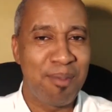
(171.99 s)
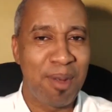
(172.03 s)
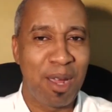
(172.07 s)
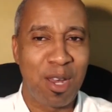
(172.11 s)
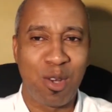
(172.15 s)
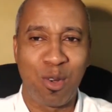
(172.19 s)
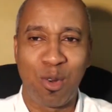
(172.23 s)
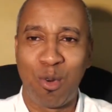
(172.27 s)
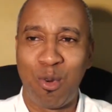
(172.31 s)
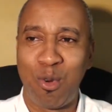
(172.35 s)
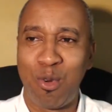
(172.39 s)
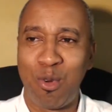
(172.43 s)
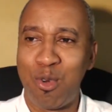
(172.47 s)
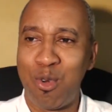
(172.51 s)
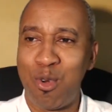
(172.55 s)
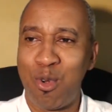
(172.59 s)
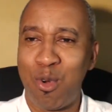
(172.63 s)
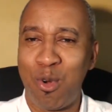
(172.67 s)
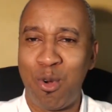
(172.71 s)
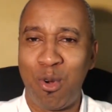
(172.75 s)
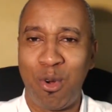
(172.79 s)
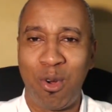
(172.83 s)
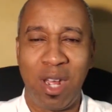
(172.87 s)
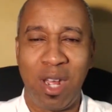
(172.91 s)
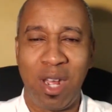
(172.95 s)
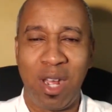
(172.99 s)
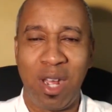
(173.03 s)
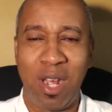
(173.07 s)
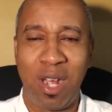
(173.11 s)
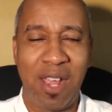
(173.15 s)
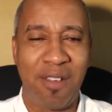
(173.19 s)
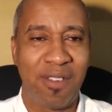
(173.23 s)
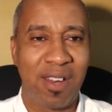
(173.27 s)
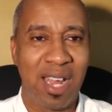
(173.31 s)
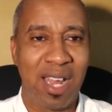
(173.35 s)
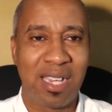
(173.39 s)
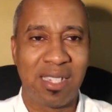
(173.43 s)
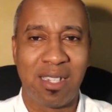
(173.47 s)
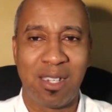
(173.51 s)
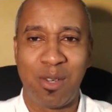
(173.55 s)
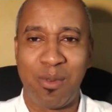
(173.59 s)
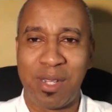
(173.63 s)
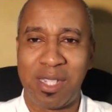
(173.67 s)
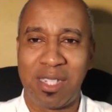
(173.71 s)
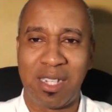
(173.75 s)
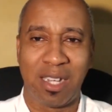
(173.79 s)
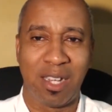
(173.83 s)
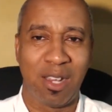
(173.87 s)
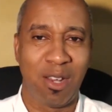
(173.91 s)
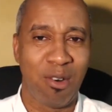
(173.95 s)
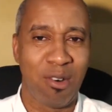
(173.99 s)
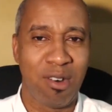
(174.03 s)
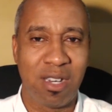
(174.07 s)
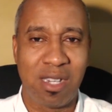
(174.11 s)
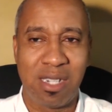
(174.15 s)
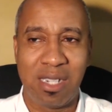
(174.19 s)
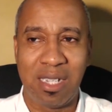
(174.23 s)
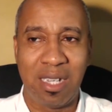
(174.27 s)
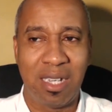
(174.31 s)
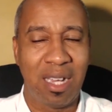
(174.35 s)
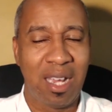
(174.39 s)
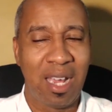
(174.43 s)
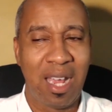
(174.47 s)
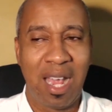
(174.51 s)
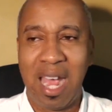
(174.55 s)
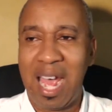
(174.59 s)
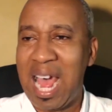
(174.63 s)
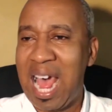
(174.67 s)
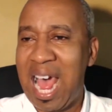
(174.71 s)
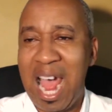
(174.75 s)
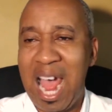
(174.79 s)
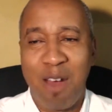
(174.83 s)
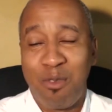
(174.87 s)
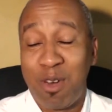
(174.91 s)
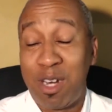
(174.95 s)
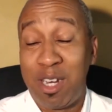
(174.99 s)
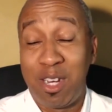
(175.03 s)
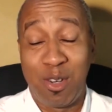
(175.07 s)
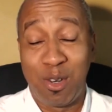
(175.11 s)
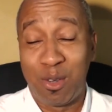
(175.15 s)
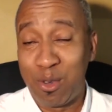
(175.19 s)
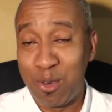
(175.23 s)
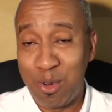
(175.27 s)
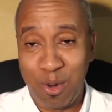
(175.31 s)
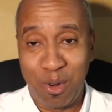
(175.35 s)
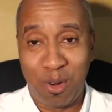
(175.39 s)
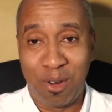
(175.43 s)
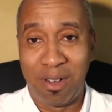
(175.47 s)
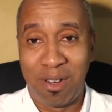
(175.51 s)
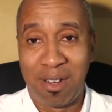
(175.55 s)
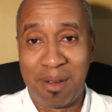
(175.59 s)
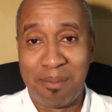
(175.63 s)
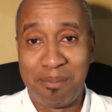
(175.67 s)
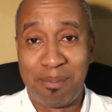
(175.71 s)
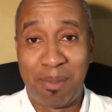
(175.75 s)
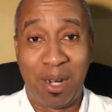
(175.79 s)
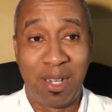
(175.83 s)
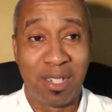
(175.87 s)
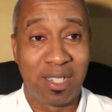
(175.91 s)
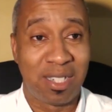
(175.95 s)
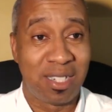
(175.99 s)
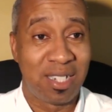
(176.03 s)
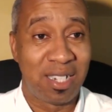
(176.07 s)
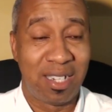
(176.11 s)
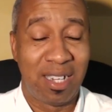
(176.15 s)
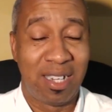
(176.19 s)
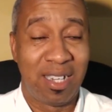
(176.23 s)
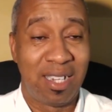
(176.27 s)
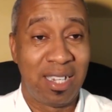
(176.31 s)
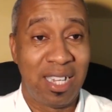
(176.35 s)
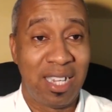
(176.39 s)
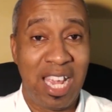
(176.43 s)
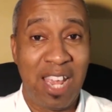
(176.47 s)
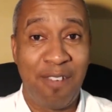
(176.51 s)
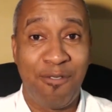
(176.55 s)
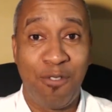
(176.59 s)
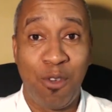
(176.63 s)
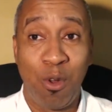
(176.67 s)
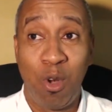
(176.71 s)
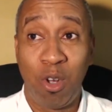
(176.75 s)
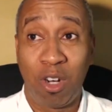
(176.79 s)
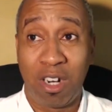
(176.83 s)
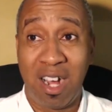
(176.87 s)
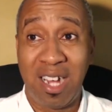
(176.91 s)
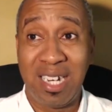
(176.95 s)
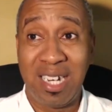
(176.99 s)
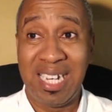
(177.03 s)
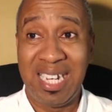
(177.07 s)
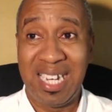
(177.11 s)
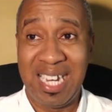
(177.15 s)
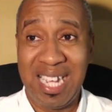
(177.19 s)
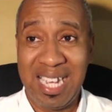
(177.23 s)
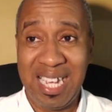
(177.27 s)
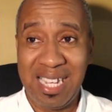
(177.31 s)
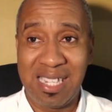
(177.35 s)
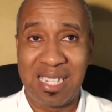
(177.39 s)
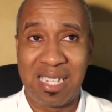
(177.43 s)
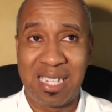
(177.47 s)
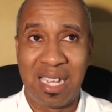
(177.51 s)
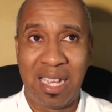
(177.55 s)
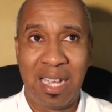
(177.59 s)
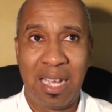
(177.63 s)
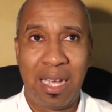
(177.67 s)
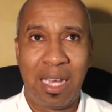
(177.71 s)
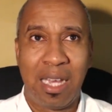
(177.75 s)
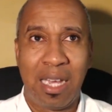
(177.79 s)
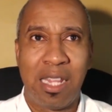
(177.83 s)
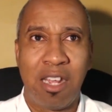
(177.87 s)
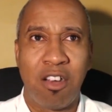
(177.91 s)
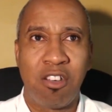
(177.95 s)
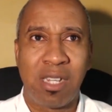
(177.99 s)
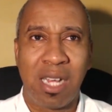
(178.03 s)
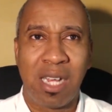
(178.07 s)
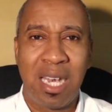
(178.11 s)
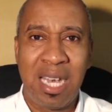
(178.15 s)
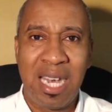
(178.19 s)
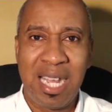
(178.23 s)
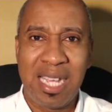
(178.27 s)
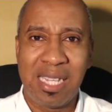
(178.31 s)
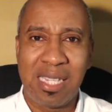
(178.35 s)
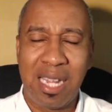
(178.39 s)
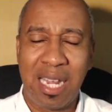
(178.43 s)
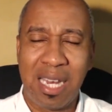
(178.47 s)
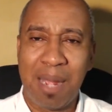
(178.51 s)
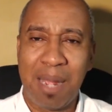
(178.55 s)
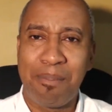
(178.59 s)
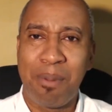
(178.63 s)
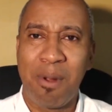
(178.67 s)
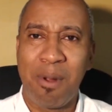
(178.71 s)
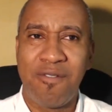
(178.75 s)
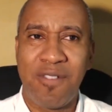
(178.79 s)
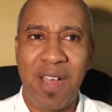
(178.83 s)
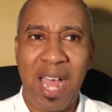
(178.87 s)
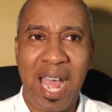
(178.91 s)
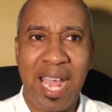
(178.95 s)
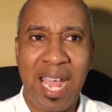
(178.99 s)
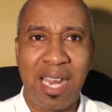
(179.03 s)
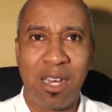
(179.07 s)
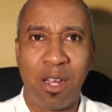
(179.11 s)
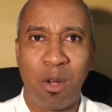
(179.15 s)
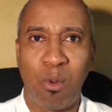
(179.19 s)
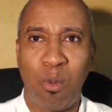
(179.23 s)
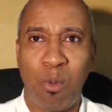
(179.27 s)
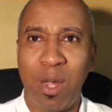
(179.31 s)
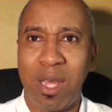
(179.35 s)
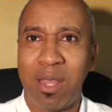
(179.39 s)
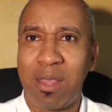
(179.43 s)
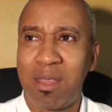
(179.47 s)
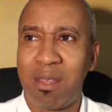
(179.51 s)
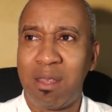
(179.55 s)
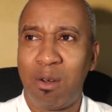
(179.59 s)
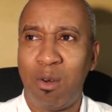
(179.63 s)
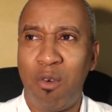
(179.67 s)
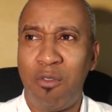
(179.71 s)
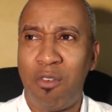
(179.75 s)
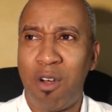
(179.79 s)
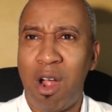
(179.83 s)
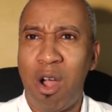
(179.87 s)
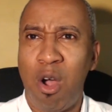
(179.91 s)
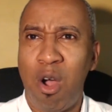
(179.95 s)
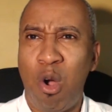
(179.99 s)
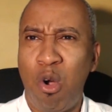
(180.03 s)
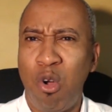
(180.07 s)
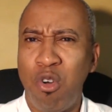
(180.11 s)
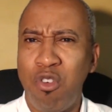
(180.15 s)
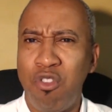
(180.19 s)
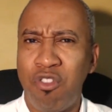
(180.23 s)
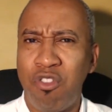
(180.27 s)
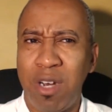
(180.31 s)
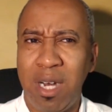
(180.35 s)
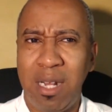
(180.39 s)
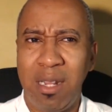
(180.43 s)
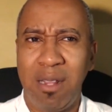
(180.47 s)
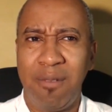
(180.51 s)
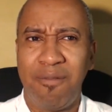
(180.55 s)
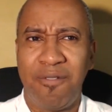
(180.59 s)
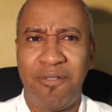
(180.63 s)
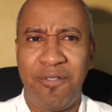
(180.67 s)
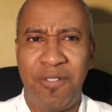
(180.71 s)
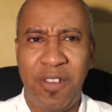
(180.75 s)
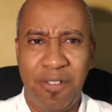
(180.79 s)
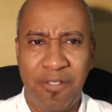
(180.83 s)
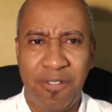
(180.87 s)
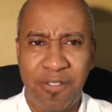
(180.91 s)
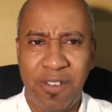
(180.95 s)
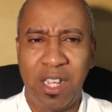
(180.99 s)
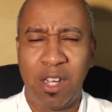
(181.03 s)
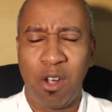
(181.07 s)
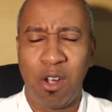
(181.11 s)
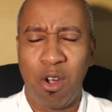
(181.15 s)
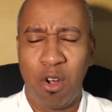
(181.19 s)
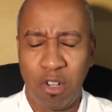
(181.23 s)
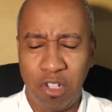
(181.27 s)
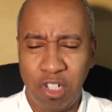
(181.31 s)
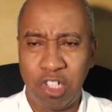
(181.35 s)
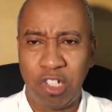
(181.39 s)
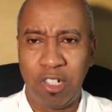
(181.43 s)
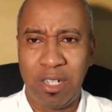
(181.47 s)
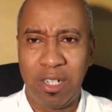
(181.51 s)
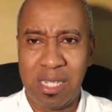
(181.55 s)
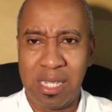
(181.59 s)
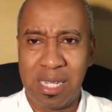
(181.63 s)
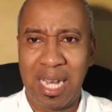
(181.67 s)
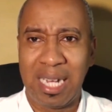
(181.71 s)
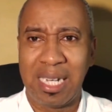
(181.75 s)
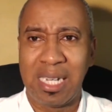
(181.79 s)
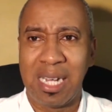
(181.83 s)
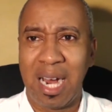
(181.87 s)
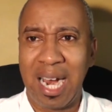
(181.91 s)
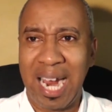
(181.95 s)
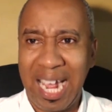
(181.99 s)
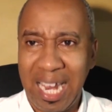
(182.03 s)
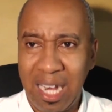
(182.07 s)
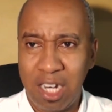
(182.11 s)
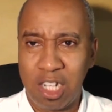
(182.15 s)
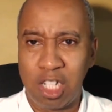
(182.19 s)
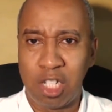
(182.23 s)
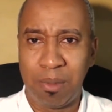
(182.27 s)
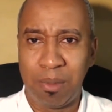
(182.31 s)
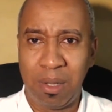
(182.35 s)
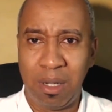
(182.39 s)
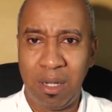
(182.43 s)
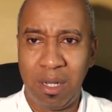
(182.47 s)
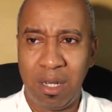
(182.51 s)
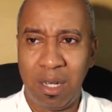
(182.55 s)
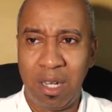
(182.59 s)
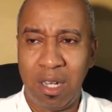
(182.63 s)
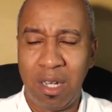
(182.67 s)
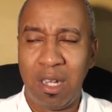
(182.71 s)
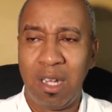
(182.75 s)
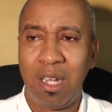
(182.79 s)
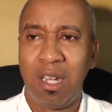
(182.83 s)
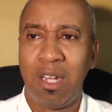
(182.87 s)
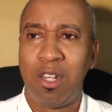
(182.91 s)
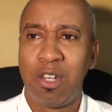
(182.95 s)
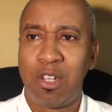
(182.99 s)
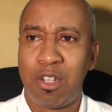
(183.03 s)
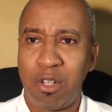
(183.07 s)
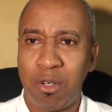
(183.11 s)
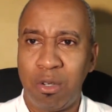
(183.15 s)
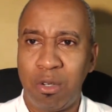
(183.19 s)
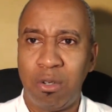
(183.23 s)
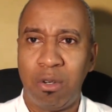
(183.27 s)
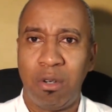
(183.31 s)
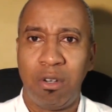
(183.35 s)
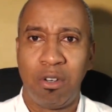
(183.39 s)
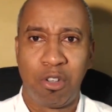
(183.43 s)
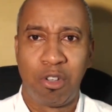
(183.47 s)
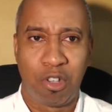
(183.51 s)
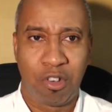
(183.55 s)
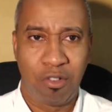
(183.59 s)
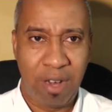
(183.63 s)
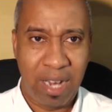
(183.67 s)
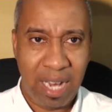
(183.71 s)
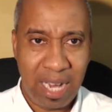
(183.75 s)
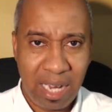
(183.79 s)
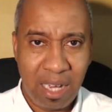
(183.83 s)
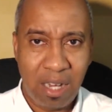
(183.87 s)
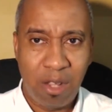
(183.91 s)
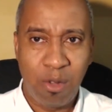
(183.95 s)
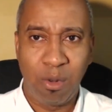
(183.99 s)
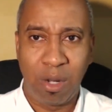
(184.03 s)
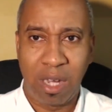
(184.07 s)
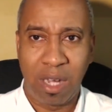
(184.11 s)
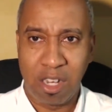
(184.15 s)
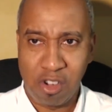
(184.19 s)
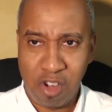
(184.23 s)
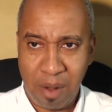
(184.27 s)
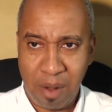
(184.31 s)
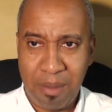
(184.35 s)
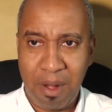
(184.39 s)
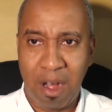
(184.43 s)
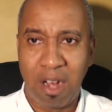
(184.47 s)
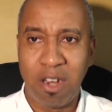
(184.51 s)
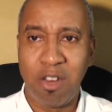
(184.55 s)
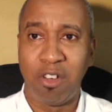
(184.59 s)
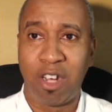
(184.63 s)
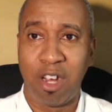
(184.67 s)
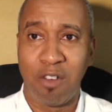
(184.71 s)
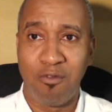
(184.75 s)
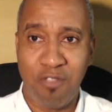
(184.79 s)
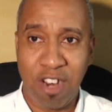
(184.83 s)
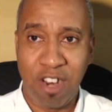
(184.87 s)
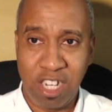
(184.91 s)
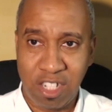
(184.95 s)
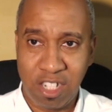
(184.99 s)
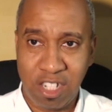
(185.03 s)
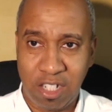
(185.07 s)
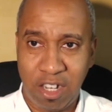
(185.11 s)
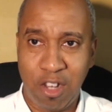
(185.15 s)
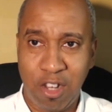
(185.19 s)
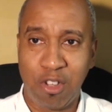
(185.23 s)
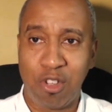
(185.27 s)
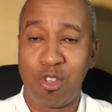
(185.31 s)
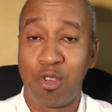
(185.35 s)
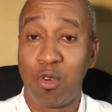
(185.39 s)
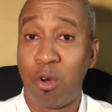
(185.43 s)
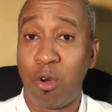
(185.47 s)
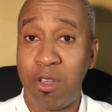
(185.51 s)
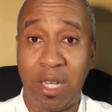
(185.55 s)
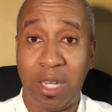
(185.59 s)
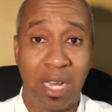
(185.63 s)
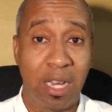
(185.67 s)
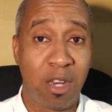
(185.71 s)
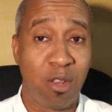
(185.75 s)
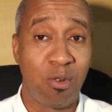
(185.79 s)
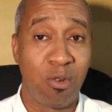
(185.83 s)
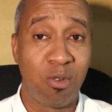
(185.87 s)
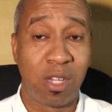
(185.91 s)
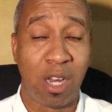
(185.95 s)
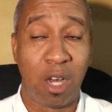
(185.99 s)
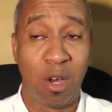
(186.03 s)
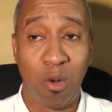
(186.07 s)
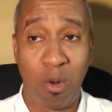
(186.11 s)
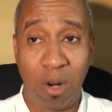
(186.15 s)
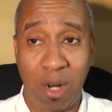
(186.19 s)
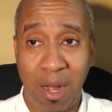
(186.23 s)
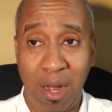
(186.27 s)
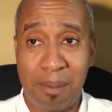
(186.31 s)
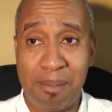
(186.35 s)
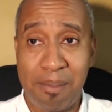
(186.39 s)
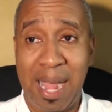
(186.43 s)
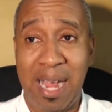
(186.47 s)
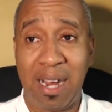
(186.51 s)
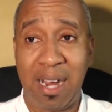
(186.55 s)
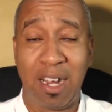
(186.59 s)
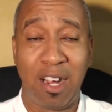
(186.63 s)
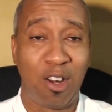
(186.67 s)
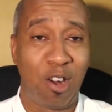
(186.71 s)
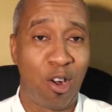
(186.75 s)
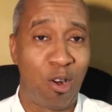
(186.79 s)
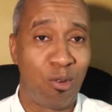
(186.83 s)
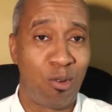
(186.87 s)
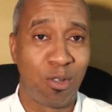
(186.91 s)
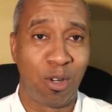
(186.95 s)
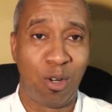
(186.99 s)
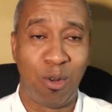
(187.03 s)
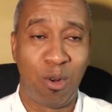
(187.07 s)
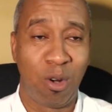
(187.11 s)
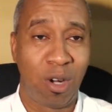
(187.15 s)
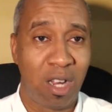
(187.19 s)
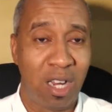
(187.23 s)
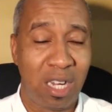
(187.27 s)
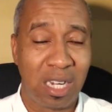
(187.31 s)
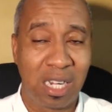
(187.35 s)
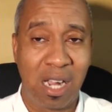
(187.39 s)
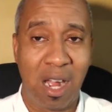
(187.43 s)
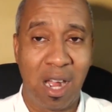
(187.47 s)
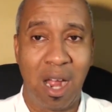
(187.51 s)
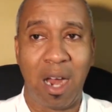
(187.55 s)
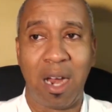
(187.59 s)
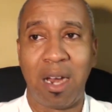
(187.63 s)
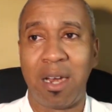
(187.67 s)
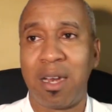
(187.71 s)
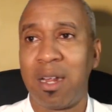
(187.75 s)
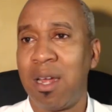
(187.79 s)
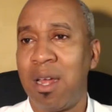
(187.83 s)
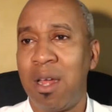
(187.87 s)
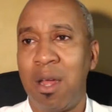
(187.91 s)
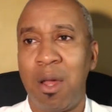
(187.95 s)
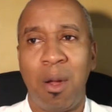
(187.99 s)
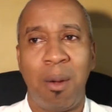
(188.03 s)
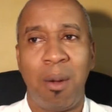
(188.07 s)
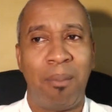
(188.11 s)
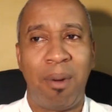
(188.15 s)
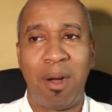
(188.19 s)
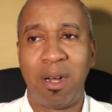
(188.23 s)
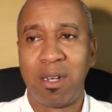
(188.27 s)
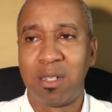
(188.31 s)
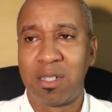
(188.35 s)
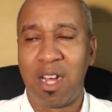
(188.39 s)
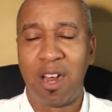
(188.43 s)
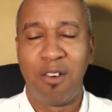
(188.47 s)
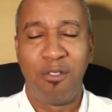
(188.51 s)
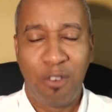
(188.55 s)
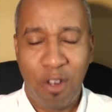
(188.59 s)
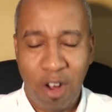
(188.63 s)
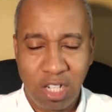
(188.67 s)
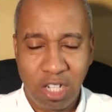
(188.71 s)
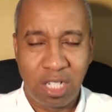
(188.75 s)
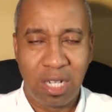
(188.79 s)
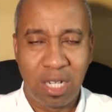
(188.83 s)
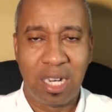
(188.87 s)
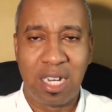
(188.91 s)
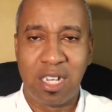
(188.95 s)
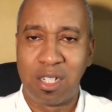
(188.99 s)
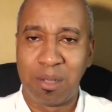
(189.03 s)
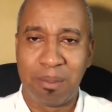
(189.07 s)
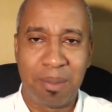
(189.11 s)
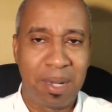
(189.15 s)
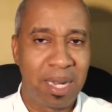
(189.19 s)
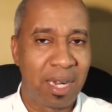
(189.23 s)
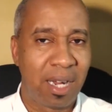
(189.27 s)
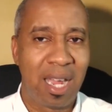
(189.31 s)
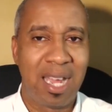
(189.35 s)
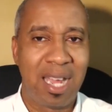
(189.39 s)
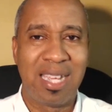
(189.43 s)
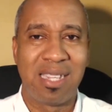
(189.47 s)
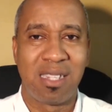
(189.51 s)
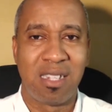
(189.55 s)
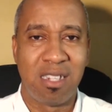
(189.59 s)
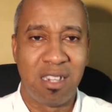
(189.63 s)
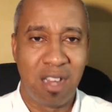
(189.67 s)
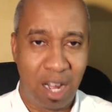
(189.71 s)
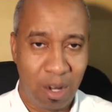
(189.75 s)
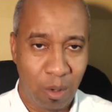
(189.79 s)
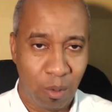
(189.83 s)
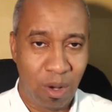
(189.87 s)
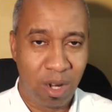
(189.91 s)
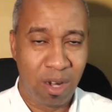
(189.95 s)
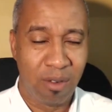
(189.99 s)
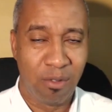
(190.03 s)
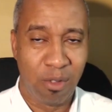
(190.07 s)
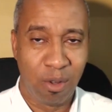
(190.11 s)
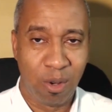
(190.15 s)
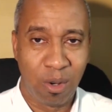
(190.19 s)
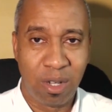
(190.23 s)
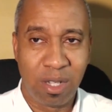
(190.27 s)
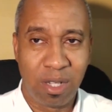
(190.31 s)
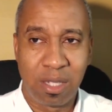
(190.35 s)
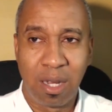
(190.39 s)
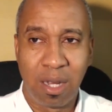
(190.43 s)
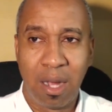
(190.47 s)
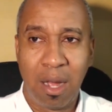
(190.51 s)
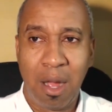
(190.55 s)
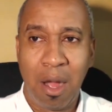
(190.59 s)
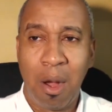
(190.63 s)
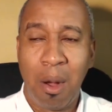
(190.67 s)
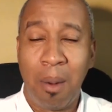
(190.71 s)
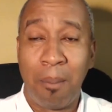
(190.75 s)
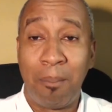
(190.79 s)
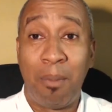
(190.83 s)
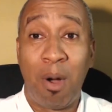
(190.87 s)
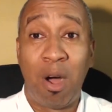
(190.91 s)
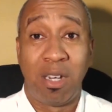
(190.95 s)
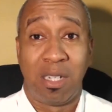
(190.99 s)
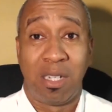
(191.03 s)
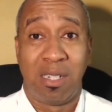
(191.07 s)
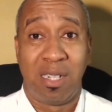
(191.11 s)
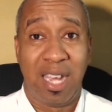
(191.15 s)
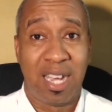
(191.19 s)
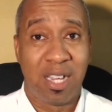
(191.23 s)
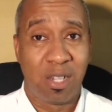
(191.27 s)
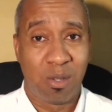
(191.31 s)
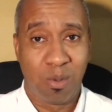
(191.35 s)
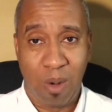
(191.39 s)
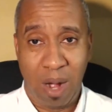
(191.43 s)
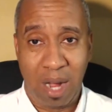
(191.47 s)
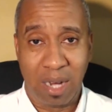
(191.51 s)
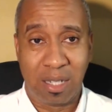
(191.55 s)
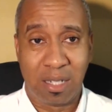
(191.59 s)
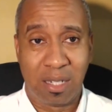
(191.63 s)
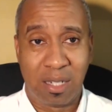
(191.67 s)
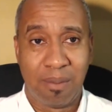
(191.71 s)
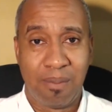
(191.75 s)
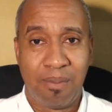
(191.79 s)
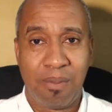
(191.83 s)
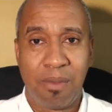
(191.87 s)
I don't know if it has to do with security. I really don't know. But if you look on the list, there's a list that they provide with over 150 countries that are eligible to trade. You can on, you can register your store, you can use a local bank account, local card. But unfortunately, Jamaica is not one of those. But guess what?